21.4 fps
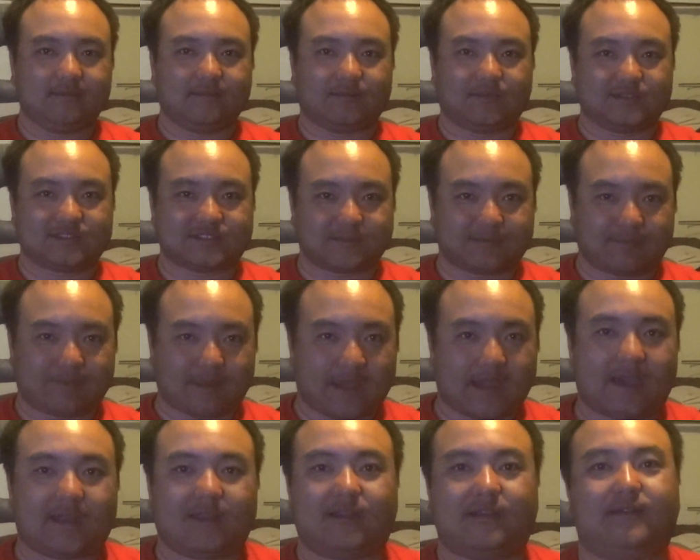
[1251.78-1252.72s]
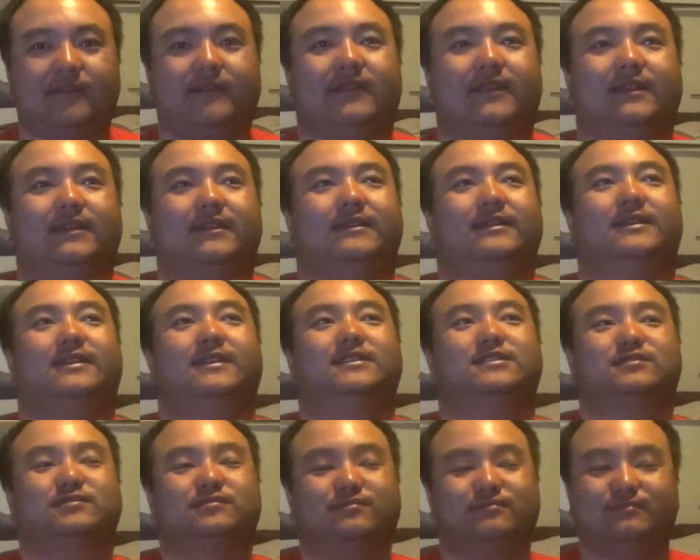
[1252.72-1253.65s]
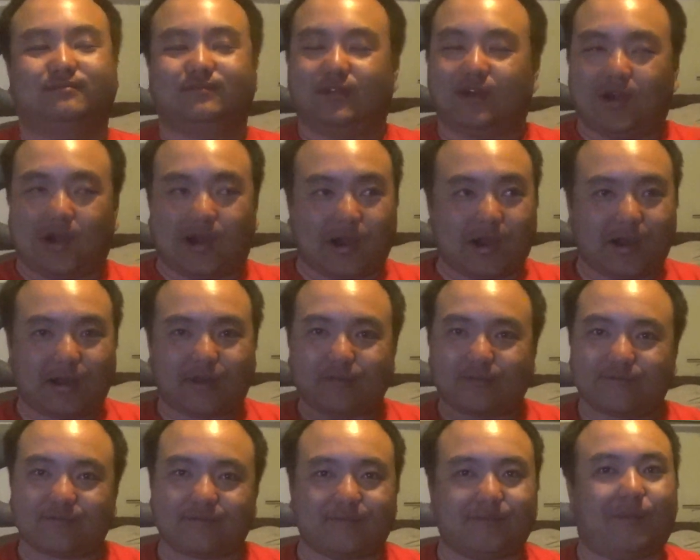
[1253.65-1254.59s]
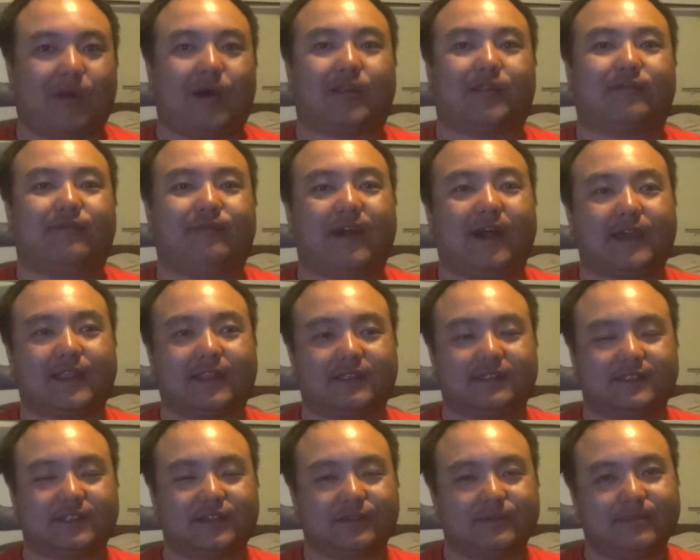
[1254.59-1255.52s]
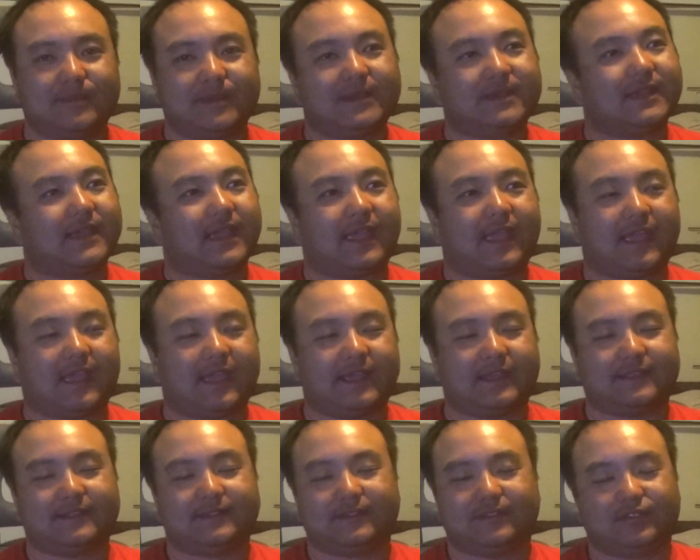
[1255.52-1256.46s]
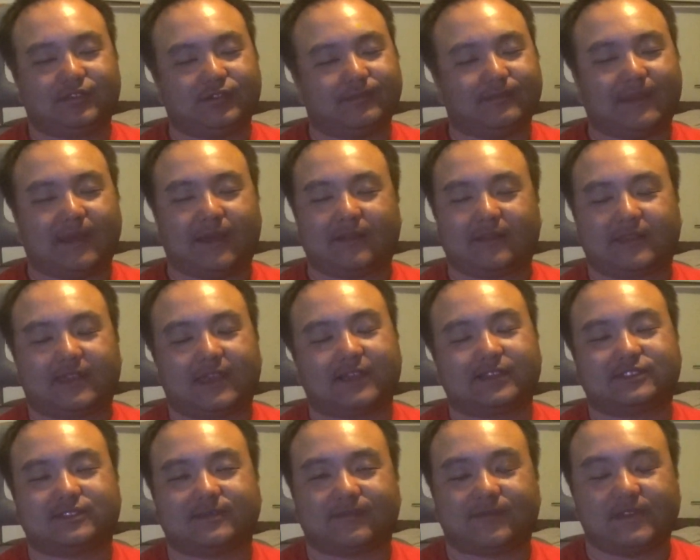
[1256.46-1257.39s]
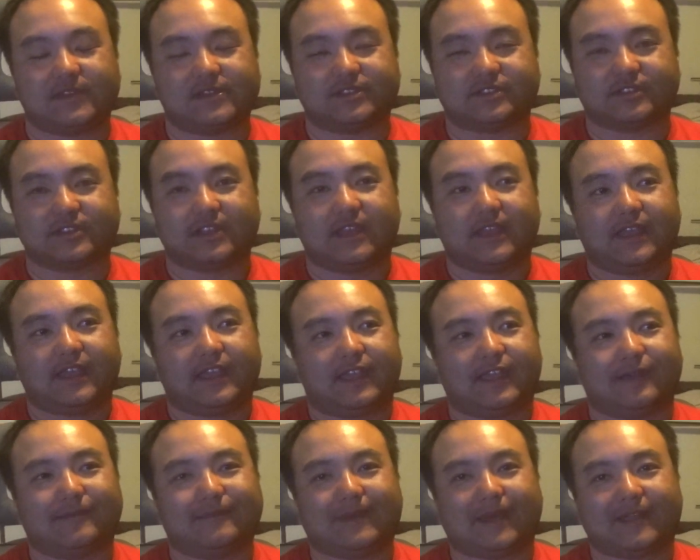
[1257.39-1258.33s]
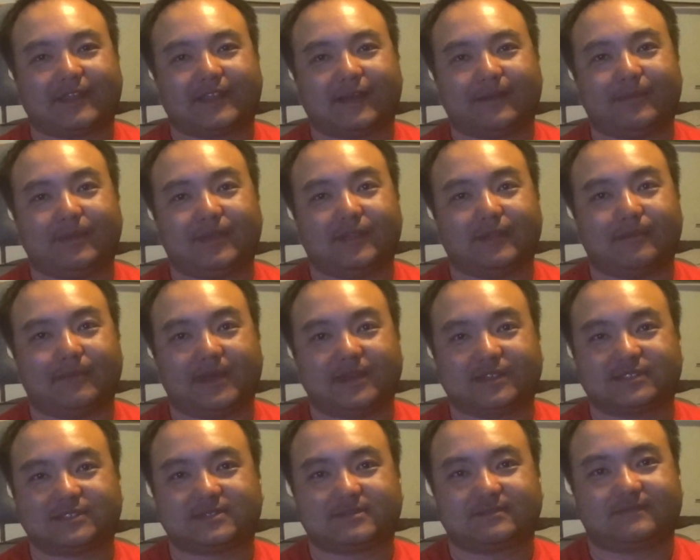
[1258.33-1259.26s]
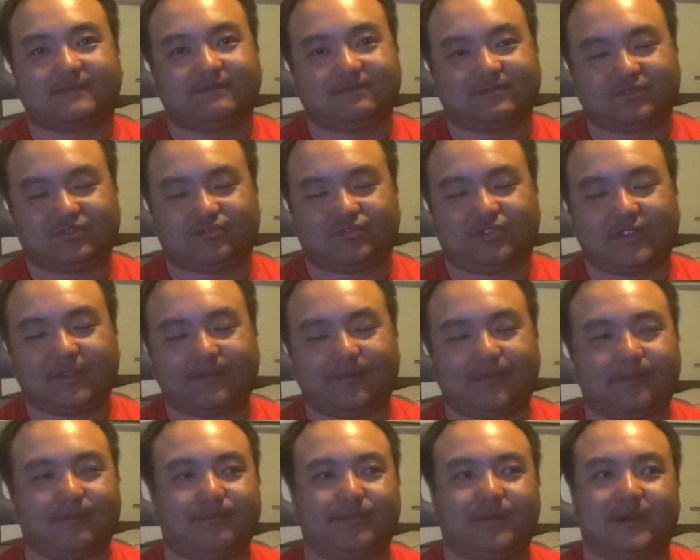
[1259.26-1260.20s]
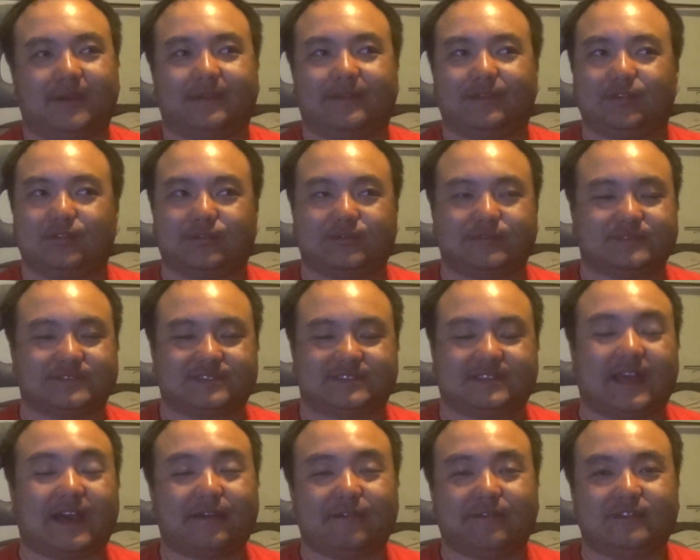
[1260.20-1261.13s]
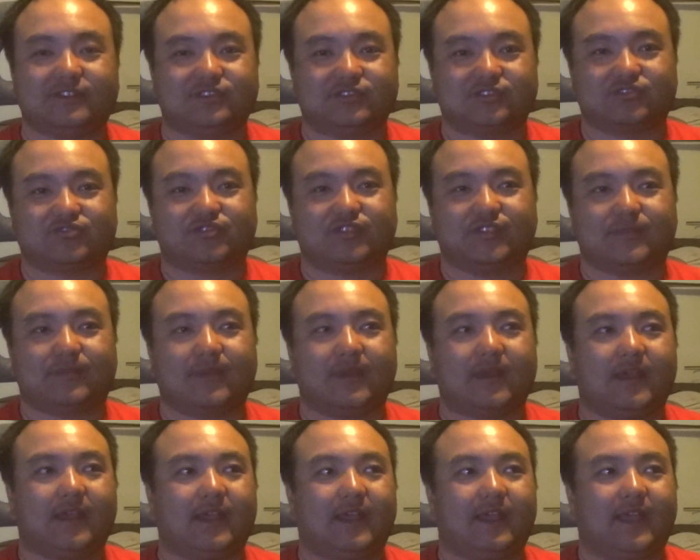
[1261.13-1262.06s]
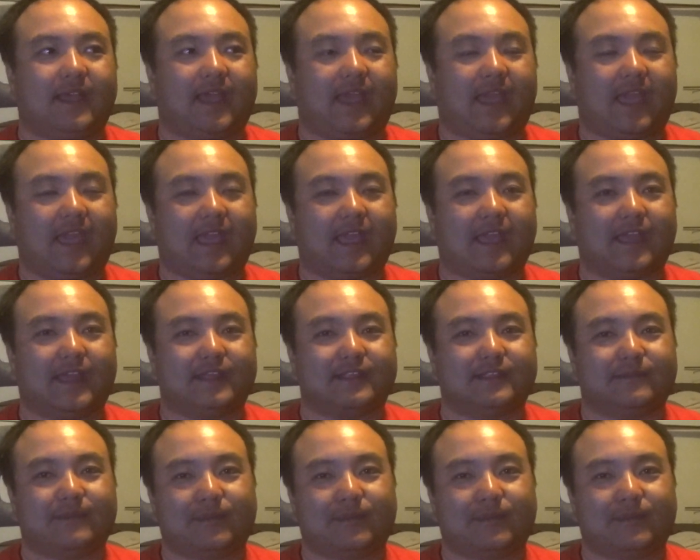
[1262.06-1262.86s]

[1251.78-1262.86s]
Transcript: Once the pattern is off, modified a little bit, and you're bound to catch some fish. It might not be the best trip, but you'll salvage your trip. And